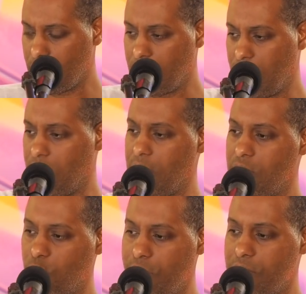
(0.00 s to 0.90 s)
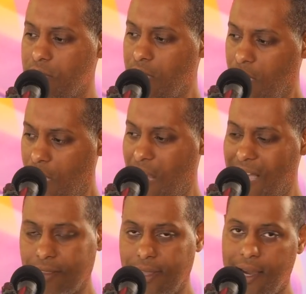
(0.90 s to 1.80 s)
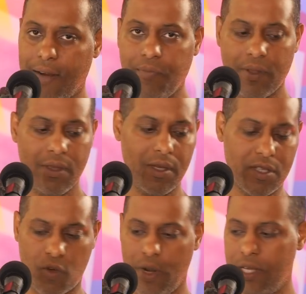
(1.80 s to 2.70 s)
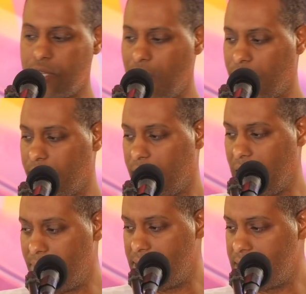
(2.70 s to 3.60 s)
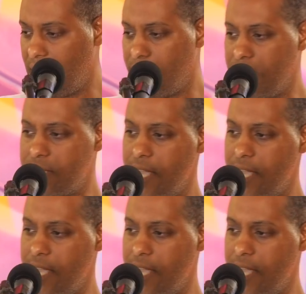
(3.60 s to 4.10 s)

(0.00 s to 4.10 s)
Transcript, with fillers: And, uh, these tweets are out there. There's a screenshot from M S N B